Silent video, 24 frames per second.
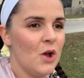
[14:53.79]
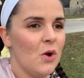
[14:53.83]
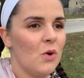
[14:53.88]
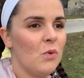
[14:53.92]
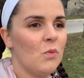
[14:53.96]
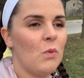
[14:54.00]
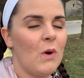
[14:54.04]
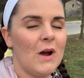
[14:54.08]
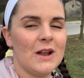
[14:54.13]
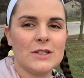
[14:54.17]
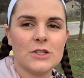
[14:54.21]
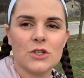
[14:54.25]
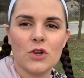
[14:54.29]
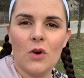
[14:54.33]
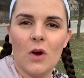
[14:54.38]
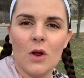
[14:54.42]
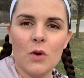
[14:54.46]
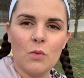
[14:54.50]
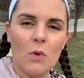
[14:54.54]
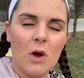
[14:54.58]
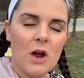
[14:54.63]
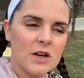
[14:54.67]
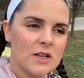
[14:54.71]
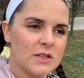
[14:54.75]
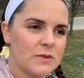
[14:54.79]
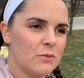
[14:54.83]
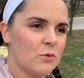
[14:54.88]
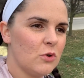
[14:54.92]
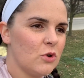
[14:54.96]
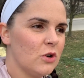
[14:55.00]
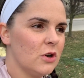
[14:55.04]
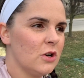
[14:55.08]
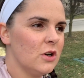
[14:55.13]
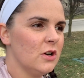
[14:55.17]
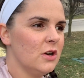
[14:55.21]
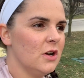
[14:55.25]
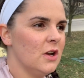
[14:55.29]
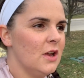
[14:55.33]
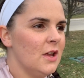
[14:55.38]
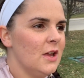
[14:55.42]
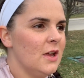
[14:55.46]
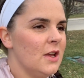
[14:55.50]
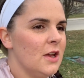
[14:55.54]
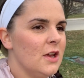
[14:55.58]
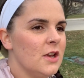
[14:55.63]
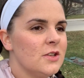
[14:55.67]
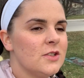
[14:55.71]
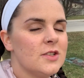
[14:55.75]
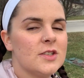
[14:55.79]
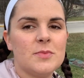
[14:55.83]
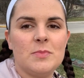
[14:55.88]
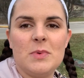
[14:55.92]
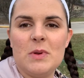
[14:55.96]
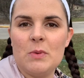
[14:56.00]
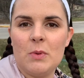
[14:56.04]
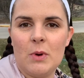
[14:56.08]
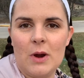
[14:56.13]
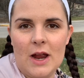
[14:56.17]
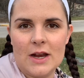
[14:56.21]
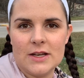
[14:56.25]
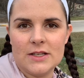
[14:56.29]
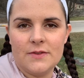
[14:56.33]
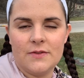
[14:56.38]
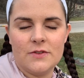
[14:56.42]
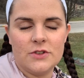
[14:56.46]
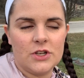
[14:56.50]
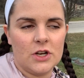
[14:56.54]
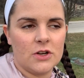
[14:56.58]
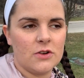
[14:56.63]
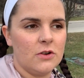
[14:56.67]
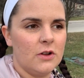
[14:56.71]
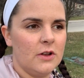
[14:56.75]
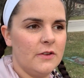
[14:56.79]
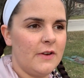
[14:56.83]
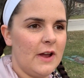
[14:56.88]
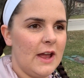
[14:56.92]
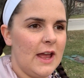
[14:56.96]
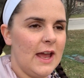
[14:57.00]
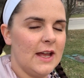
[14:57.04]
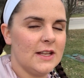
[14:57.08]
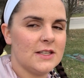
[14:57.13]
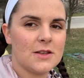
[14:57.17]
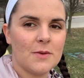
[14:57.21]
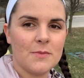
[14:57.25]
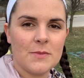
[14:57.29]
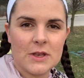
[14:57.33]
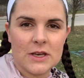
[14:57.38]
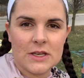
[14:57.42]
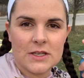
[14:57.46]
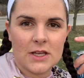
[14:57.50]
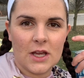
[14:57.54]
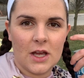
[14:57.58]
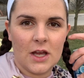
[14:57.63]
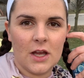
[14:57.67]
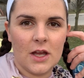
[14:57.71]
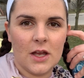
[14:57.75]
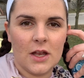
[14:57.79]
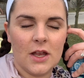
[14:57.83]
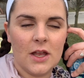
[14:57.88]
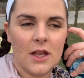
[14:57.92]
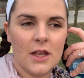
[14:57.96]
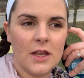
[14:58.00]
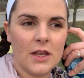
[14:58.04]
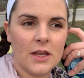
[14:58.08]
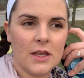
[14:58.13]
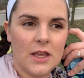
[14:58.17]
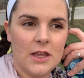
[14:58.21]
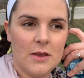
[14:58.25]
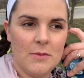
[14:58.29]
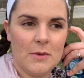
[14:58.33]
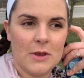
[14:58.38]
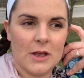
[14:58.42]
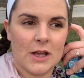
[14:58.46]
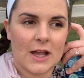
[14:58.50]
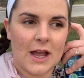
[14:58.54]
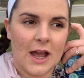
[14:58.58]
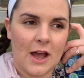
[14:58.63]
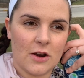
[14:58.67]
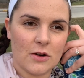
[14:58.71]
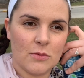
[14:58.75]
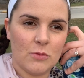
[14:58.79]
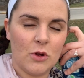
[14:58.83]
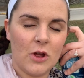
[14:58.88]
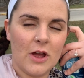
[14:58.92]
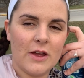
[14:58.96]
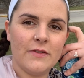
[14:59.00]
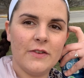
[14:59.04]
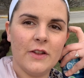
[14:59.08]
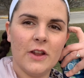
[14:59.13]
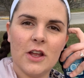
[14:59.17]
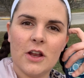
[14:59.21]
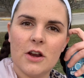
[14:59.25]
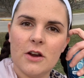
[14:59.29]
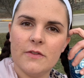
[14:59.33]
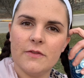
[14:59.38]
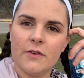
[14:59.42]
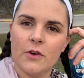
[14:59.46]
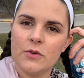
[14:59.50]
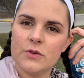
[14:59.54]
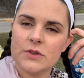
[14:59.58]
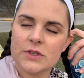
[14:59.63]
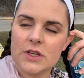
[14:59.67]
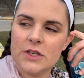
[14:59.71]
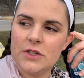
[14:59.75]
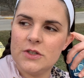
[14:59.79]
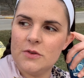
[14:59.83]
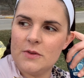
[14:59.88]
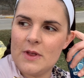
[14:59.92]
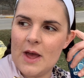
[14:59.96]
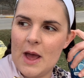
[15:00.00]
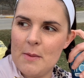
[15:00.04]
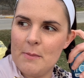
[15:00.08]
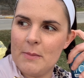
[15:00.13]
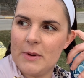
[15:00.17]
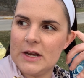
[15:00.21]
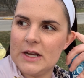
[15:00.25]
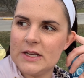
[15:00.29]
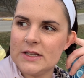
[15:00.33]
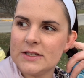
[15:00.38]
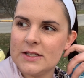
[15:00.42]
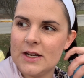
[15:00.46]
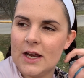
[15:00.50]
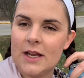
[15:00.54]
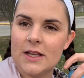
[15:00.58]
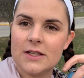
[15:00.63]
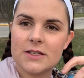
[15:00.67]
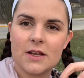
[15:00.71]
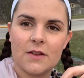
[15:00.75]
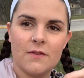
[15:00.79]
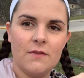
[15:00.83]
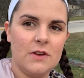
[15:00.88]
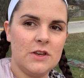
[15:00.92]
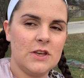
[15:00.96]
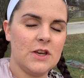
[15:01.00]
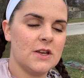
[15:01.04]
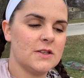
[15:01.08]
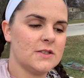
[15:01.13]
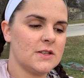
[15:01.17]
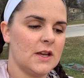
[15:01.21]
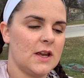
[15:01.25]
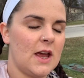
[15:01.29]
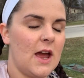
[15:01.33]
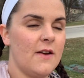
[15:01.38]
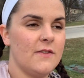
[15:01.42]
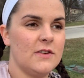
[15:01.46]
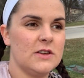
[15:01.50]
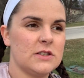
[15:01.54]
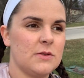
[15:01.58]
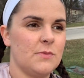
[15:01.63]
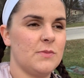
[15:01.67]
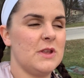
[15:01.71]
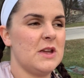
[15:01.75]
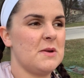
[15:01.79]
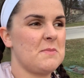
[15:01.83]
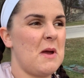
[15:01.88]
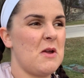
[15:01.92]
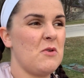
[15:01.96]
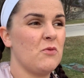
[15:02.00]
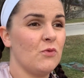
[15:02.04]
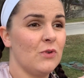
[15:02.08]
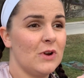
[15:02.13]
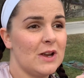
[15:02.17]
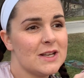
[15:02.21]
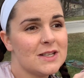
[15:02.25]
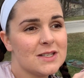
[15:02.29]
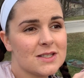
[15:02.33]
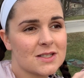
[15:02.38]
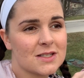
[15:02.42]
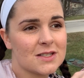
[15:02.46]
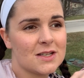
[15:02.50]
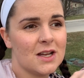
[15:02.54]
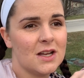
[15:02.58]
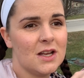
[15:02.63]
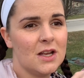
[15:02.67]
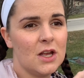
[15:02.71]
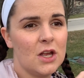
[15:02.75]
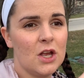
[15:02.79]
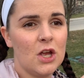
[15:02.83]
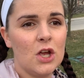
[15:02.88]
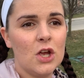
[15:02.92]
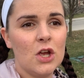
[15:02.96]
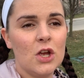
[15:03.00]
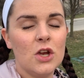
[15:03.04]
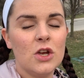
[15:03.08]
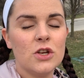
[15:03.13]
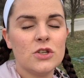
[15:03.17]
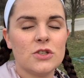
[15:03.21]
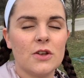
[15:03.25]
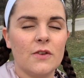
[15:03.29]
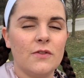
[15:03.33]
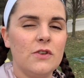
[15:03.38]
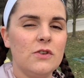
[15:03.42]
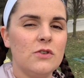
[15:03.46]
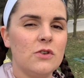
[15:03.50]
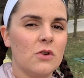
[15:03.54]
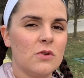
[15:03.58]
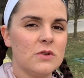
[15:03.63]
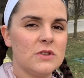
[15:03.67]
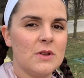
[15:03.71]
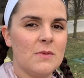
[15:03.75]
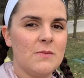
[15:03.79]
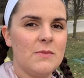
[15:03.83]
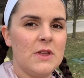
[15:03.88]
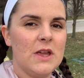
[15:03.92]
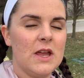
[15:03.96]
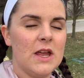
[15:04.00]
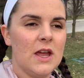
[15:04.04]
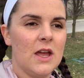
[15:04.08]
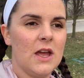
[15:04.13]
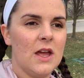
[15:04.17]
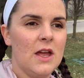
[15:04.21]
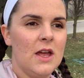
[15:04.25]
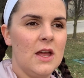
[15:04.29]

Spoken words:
want to go on walks more, just be more active in general if I had something to keep me accountable. I feel like our phones can do that, but it's not as convenient as like having something on my wrist. So if you know something